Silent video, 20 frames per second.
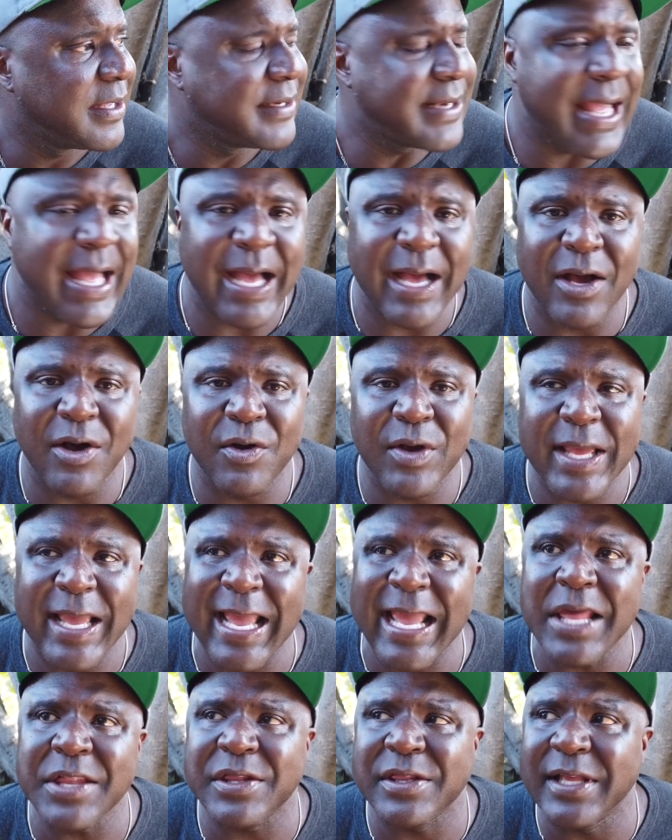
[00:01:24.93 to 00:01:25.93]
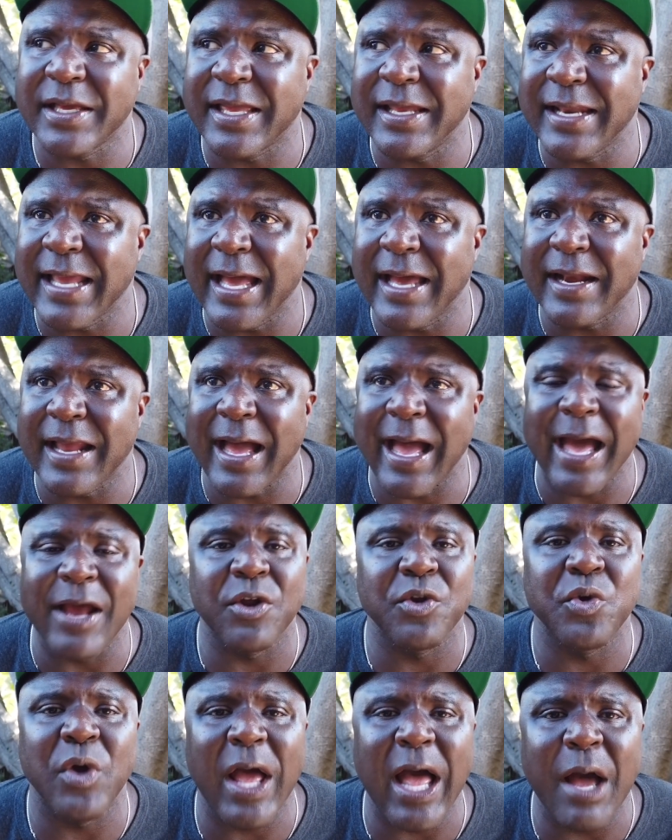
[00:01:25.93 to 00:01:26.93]
Now he's looking at I
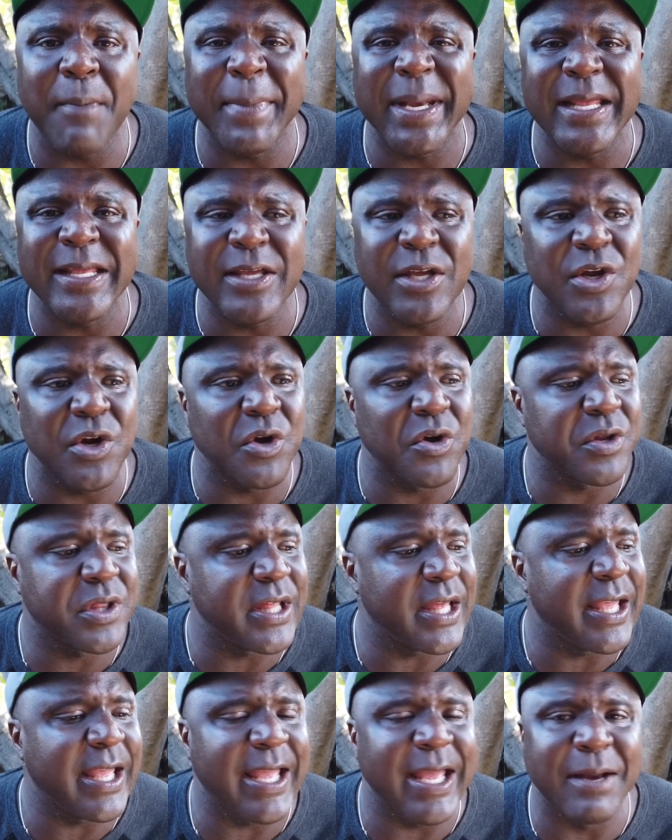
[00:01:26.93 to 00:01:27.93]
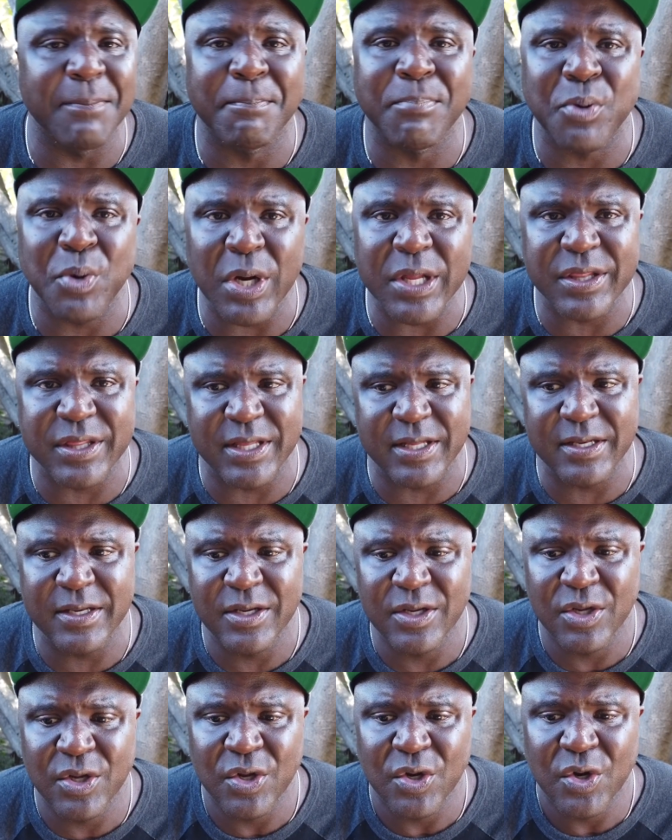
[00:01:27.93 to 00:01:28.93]
don't know how many years in prison
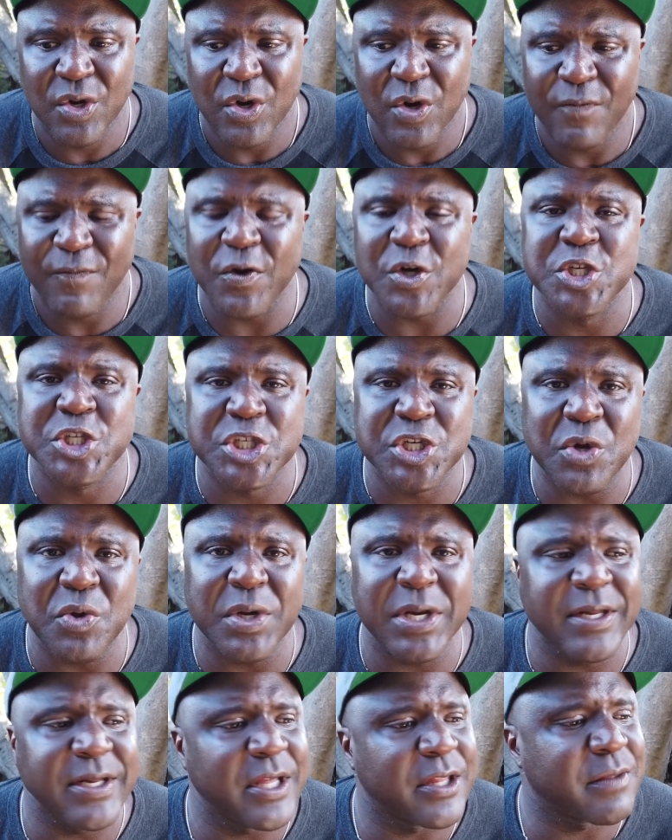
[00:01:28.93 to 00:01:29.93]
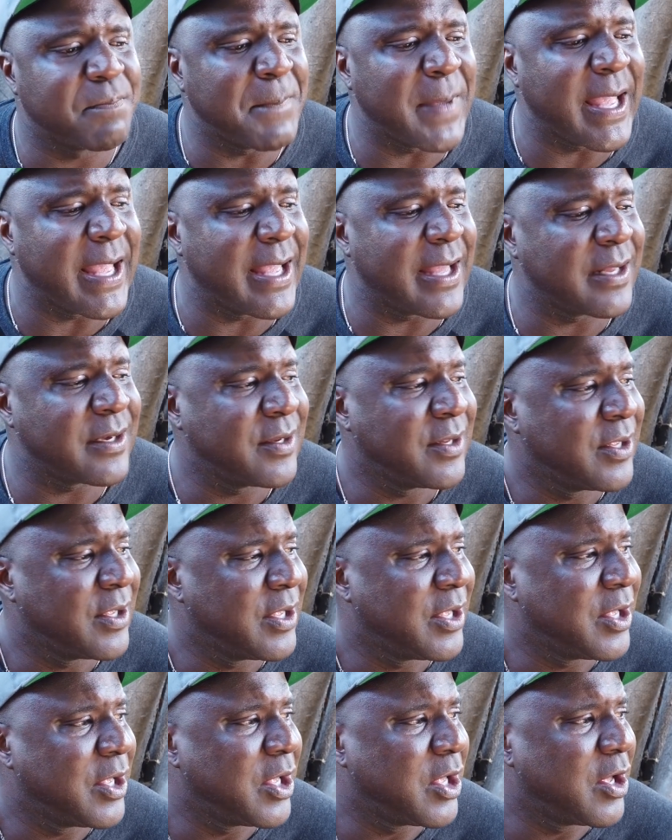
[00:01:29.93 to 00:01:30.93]
for shooting this man
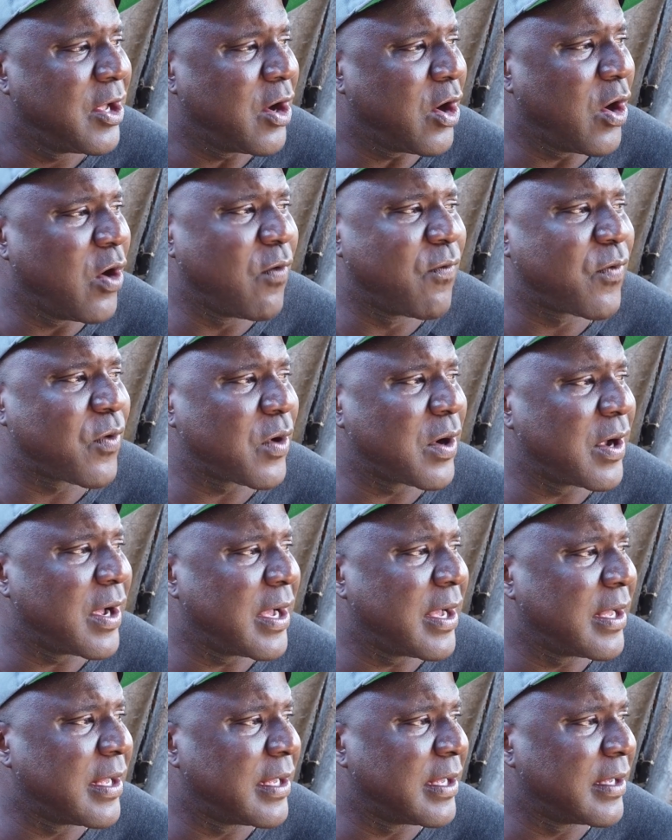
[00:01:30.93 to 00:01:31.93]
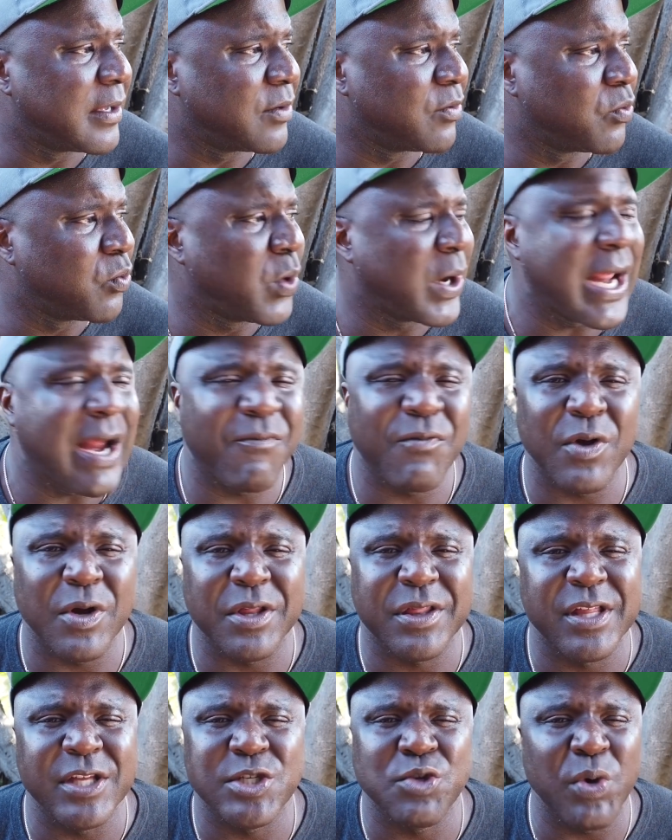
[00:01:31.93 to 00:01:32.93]
over uh, whatever
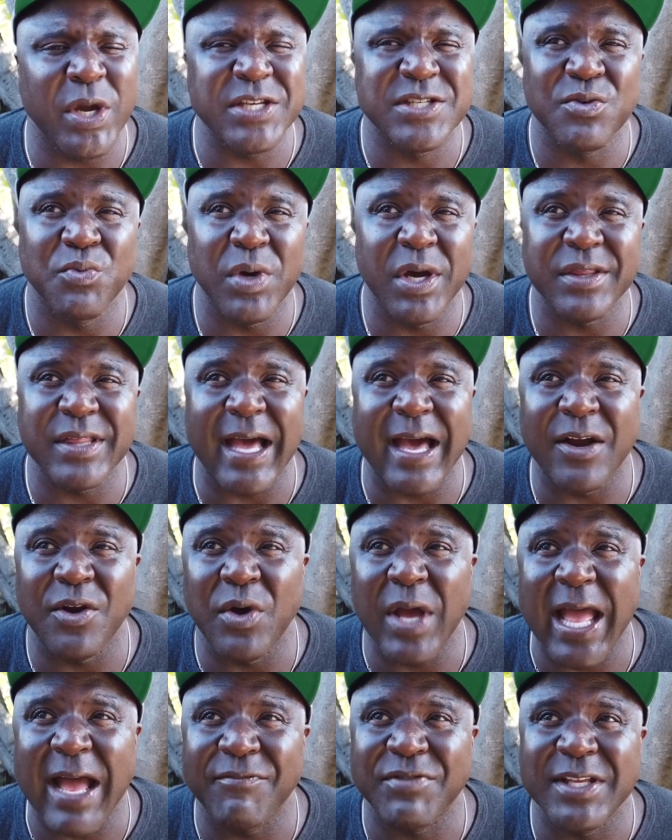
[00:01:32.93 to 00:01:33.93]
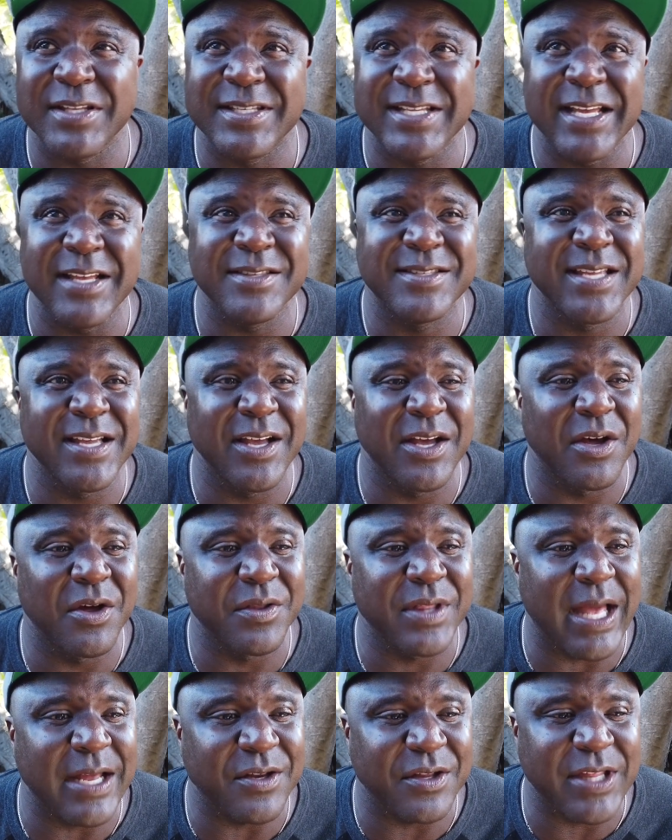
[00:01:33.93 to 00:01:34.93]
the situation was. I don't have the
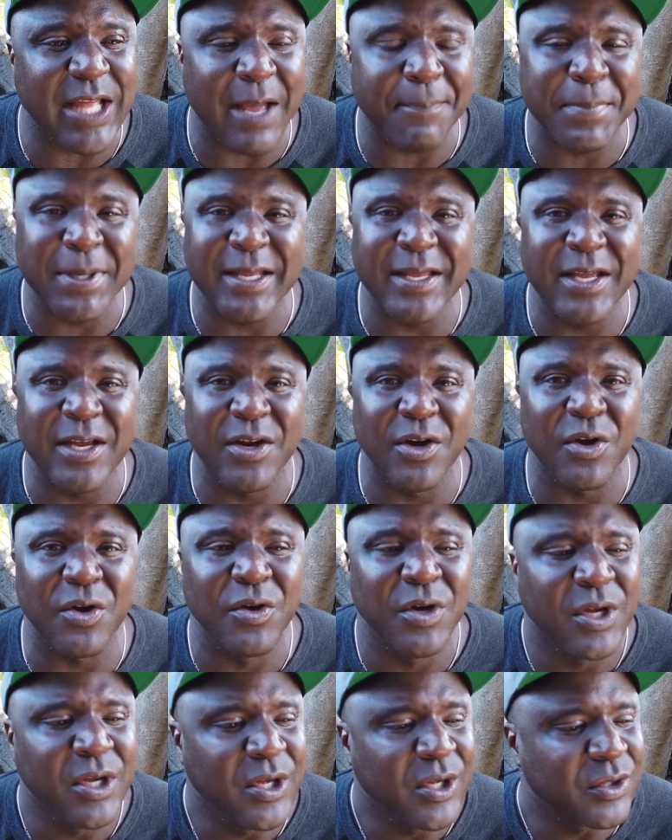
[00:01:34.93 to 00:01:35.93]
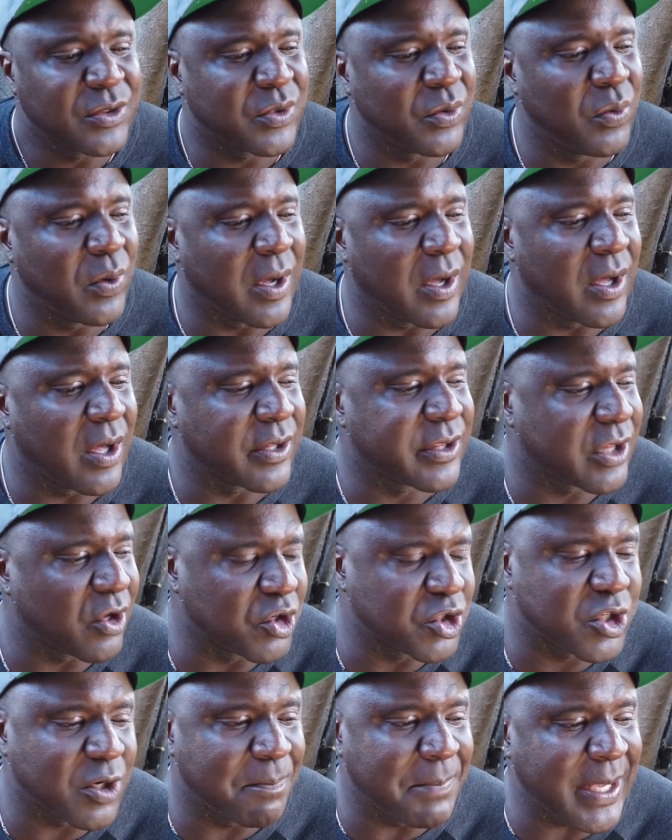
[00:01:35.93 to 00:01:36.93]
details. I just happen to hear through
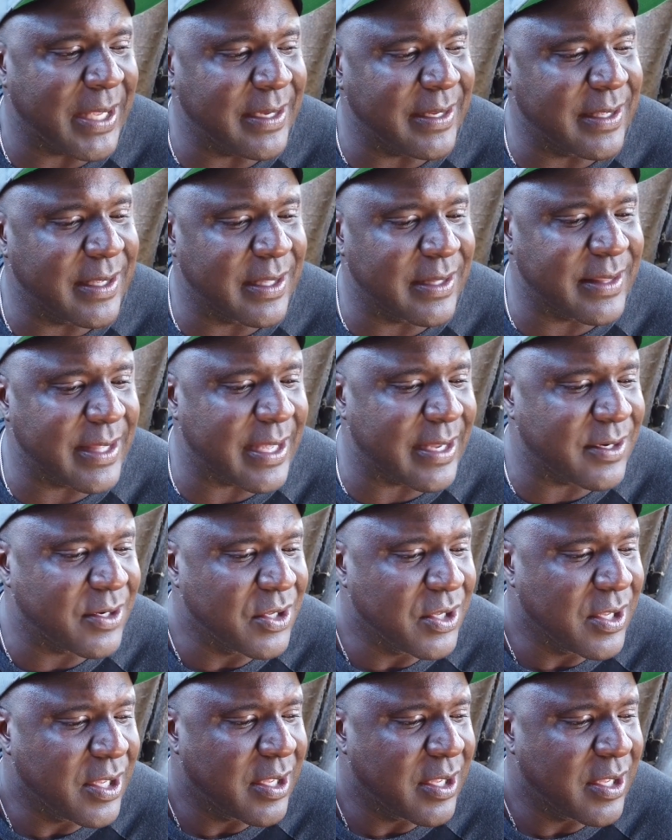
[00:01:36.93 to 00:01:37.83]
social media that